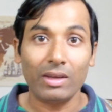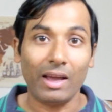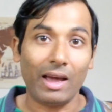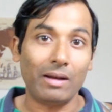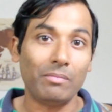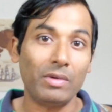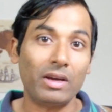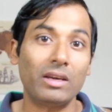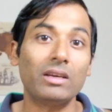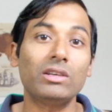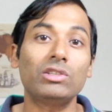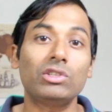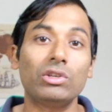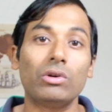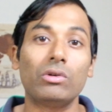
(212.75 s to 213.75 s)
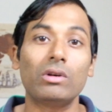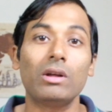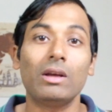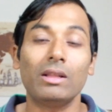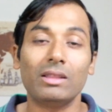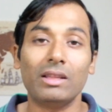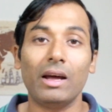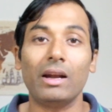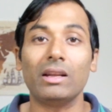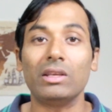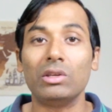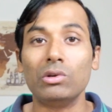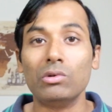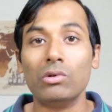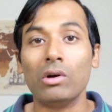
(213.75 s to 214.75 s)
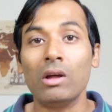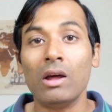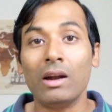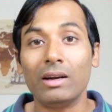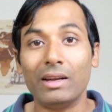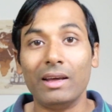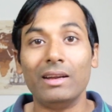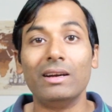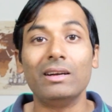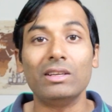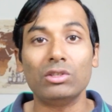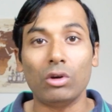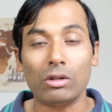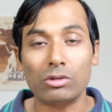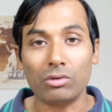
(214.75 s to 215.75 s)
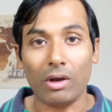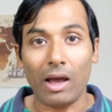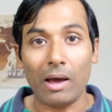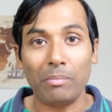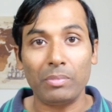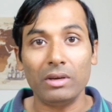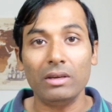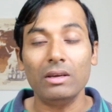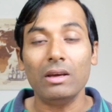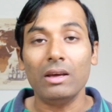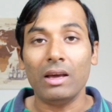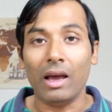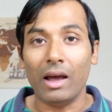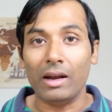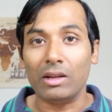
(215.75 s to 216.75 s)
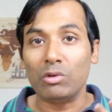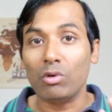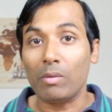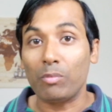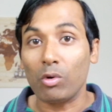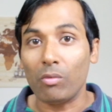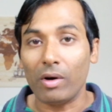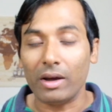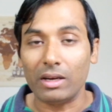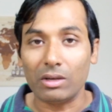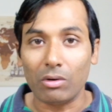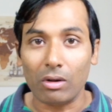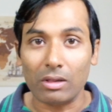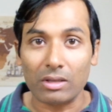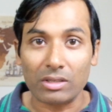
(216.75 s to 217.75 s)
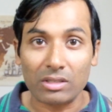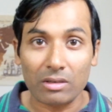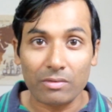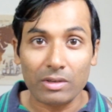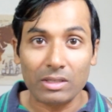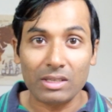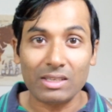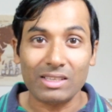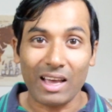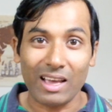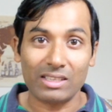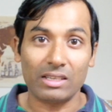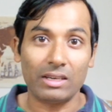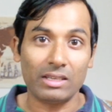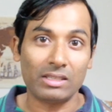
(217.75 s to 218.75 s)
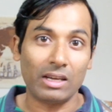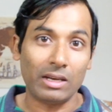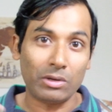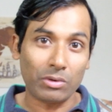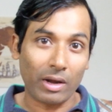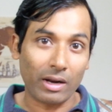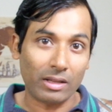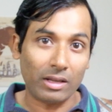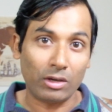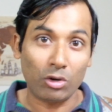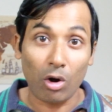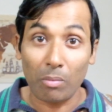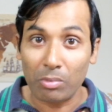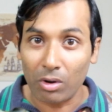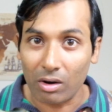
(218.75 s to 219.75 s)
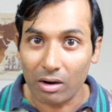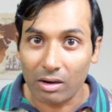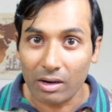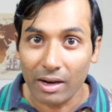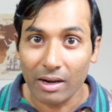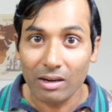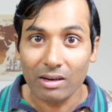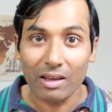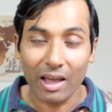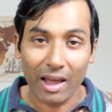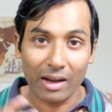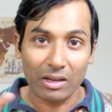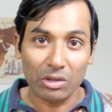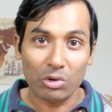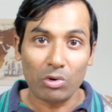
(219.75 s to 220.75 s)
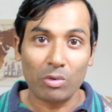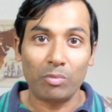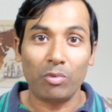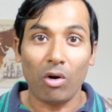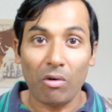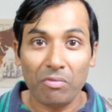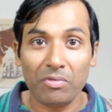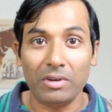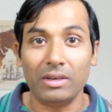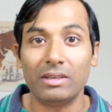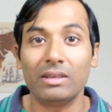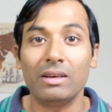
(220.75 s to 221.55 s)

and making sure that your tenant is also happy and you are providing all the services. As a result, you get the top dollar rent and your profit